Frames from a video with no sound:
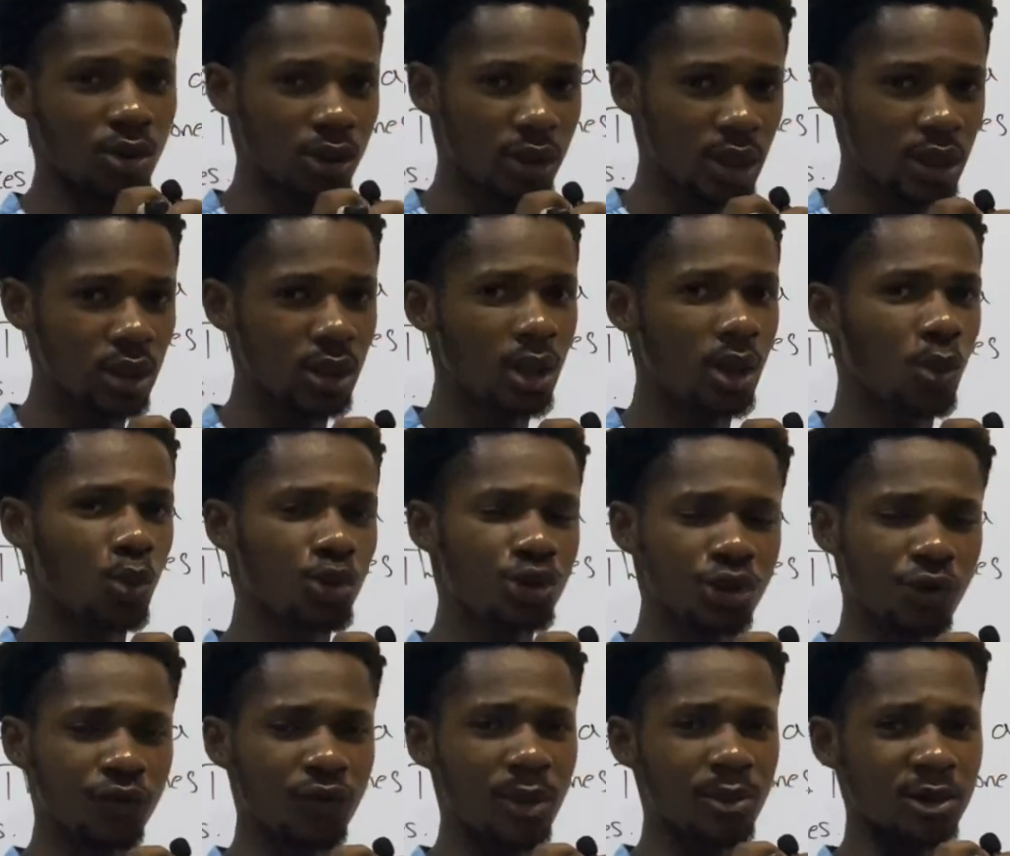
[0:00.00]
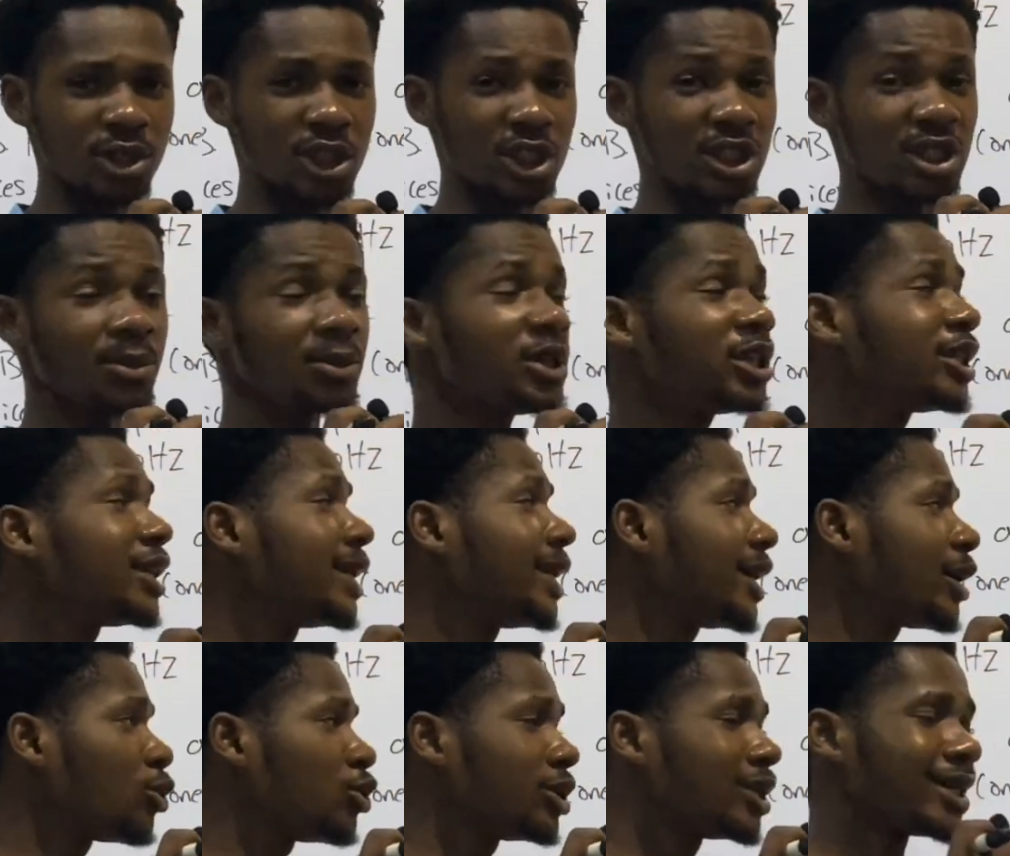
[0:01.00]
Okay, which of them is it? Simply the
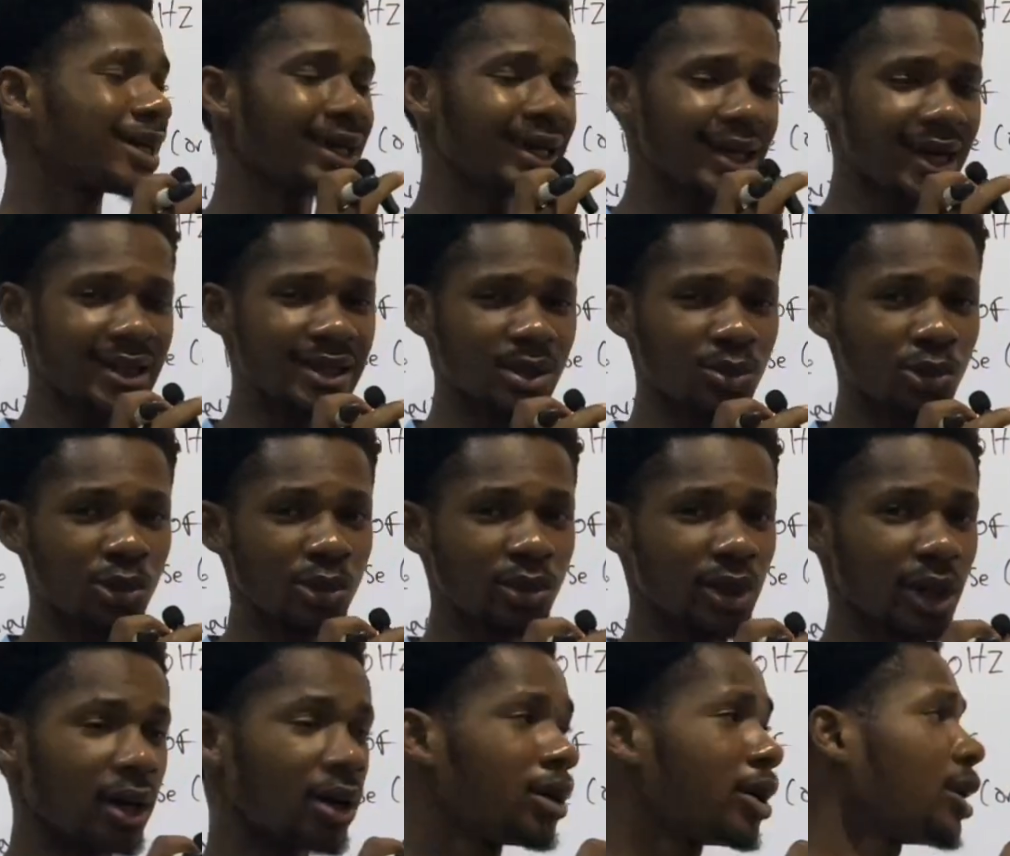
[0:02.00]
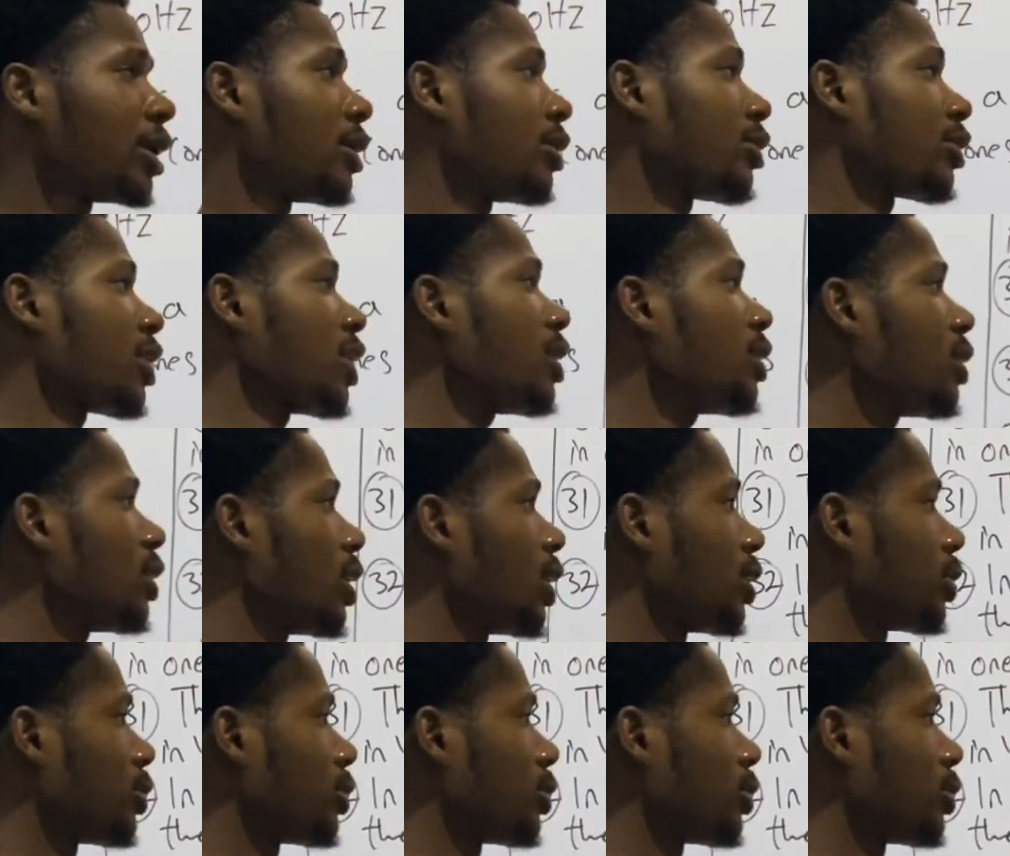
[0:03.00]
liquid in glass thermometer. Okay,